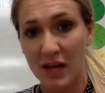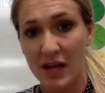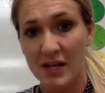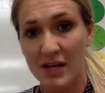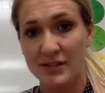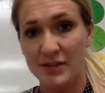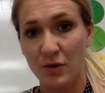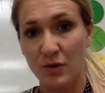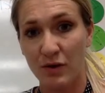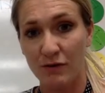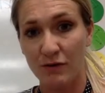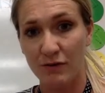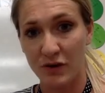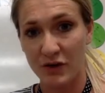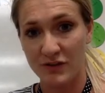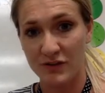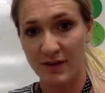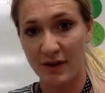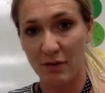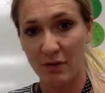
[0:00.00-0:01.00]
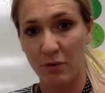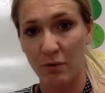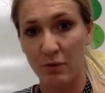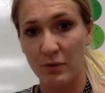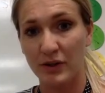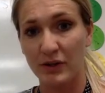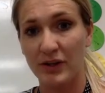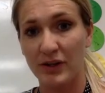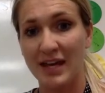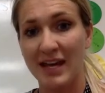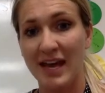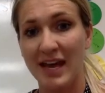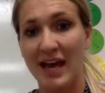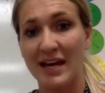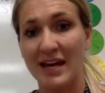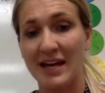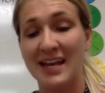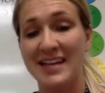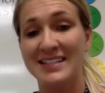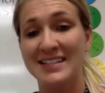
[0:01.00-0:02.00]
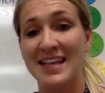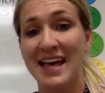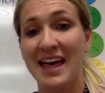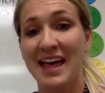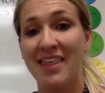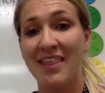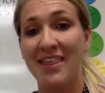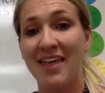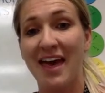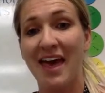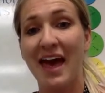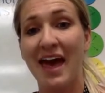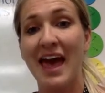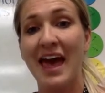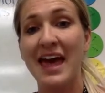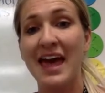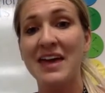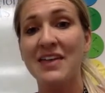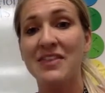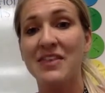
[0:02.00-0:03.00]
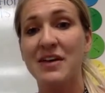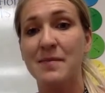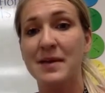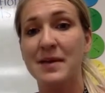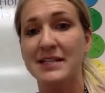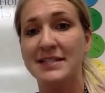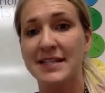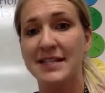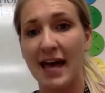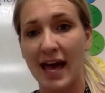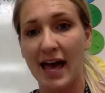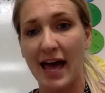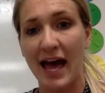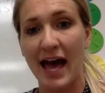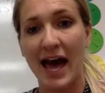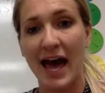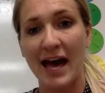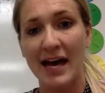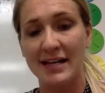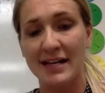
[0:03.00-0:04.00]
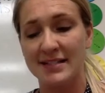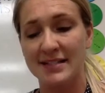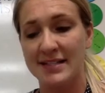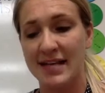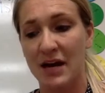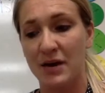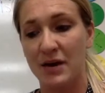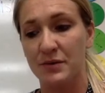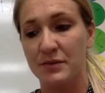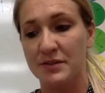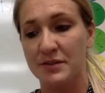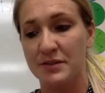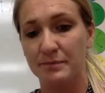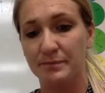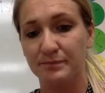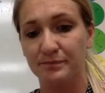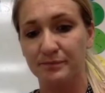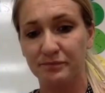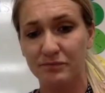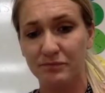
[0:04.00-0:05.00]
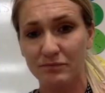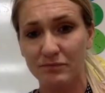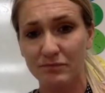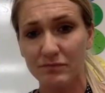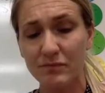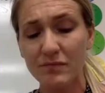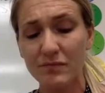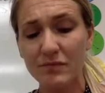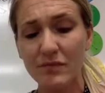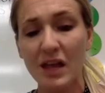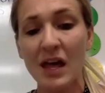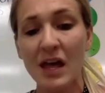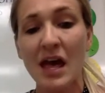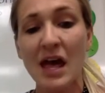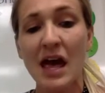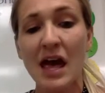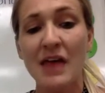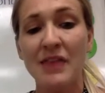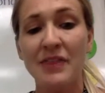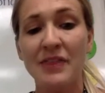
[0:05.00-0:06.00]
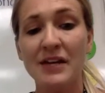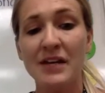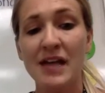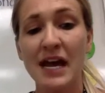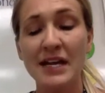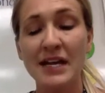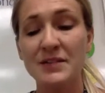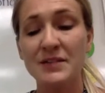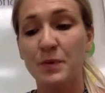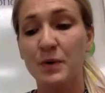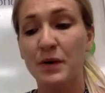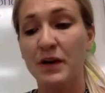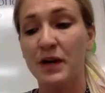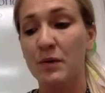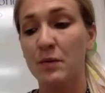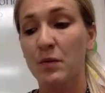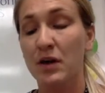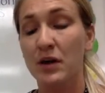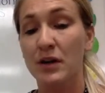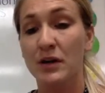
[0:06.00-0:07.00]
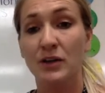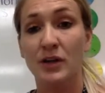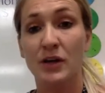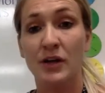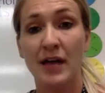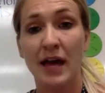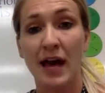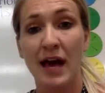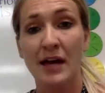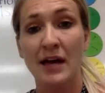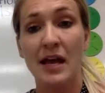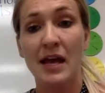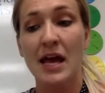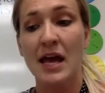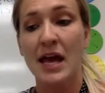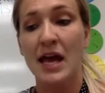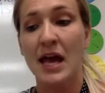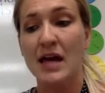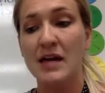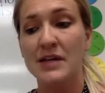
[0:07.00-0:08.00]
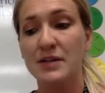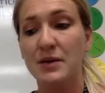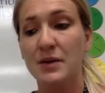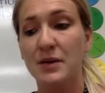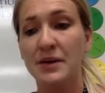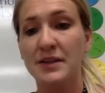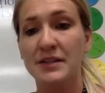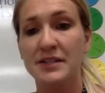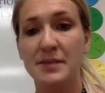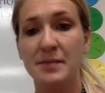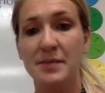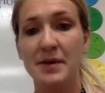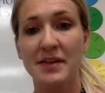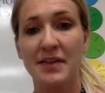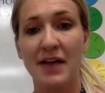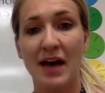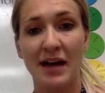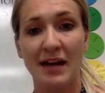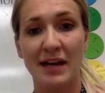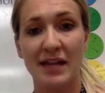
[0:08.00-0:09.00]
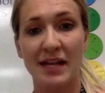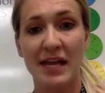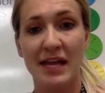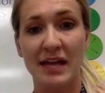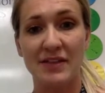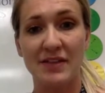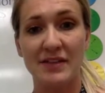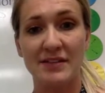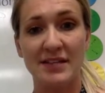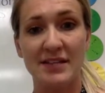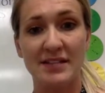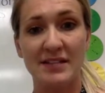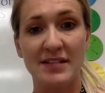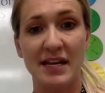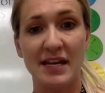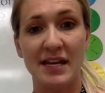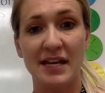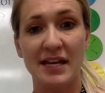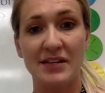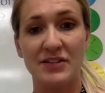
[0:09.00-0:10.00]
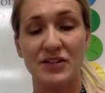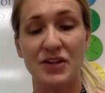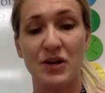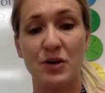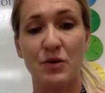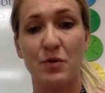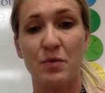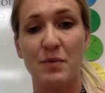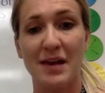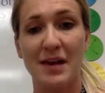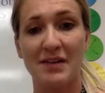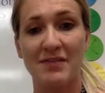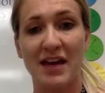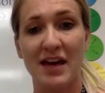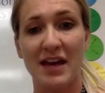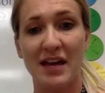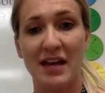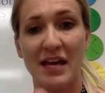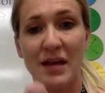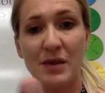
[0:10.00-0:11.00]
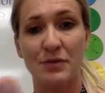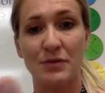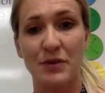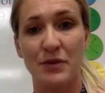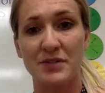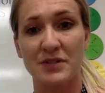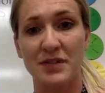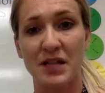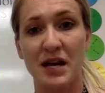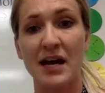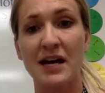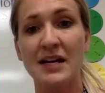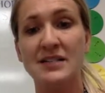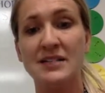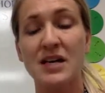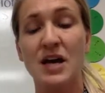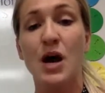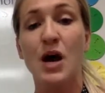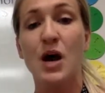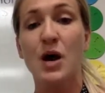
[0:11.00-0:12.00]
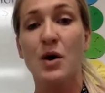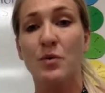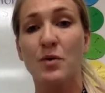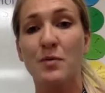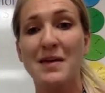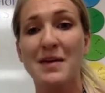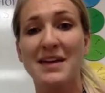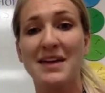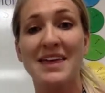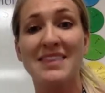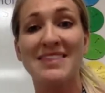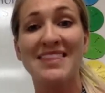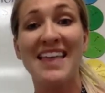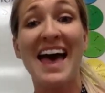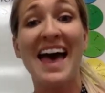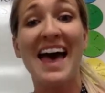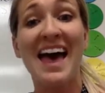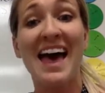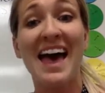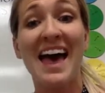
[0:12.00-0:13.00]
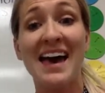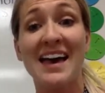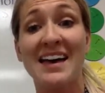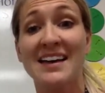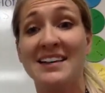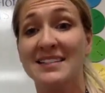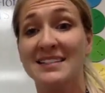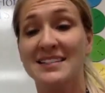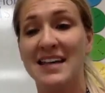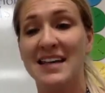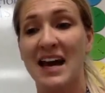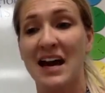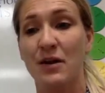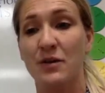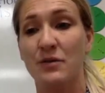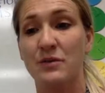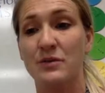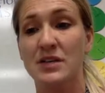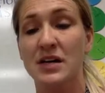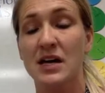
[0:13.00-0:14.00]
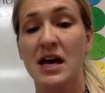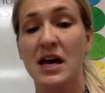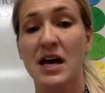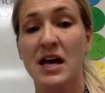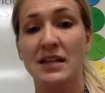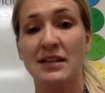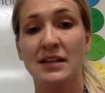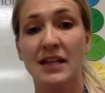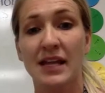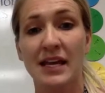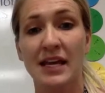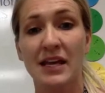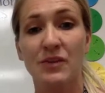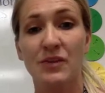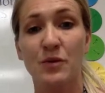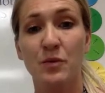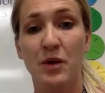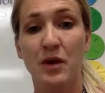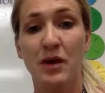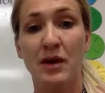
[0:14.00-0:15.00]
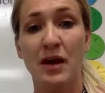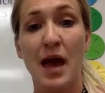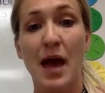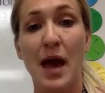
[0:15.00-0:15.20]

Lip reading: So our first vowel we're looking at is the A that makes the ah sound. The next one I want to look at is going to be that E. This is letting us know when we have that E with those lines, we're making the eh sound, like in the word